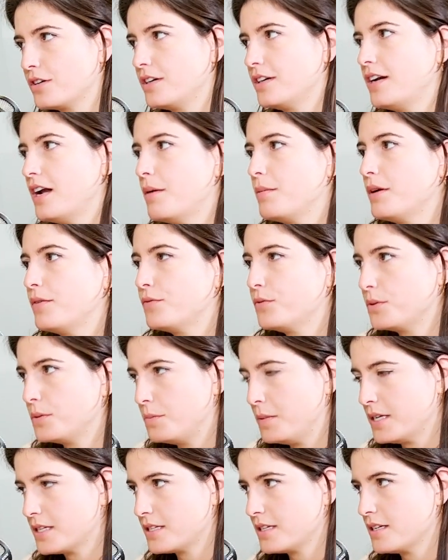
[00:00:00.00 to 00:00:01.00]
in every food
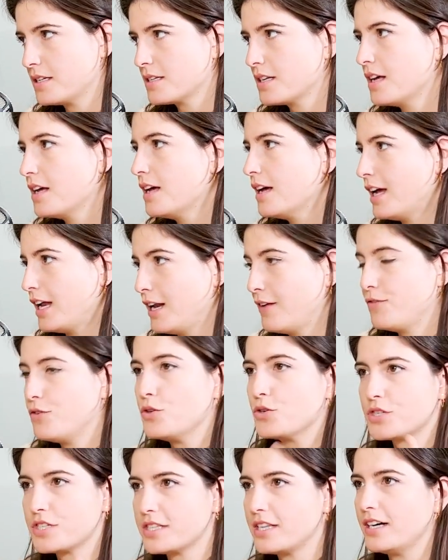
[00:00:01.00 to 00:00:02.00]
business. And if
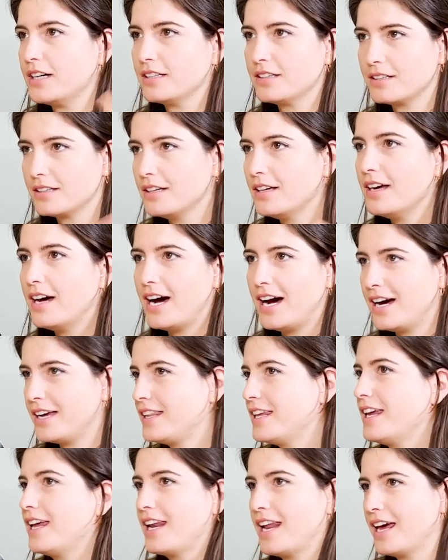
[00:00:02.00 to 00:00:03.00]
you start
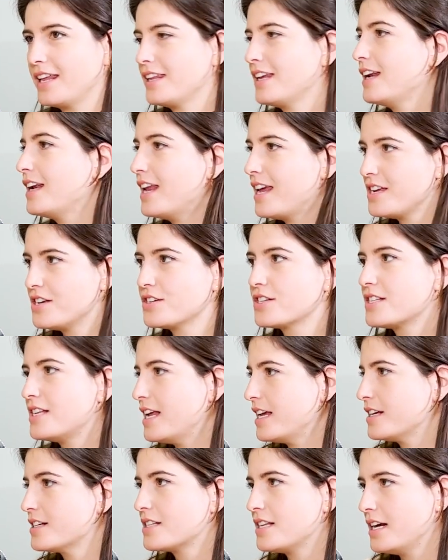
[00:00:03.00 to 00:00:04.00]
adding and adding layers,
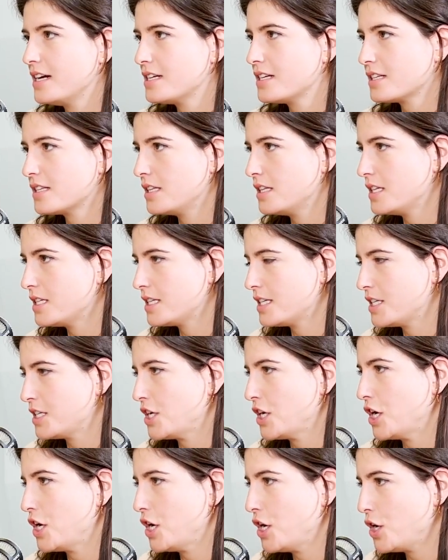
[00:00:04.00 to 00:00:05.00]
this is
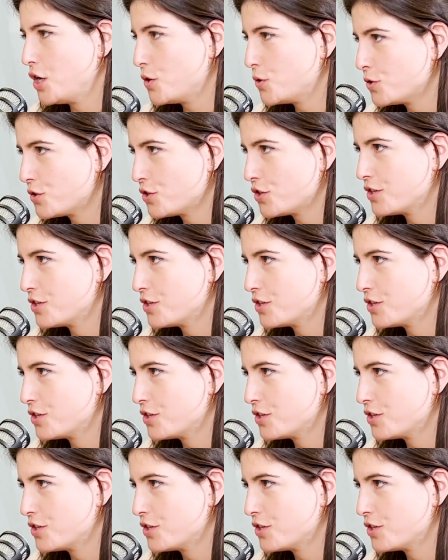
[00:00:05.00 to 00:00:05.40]
huge.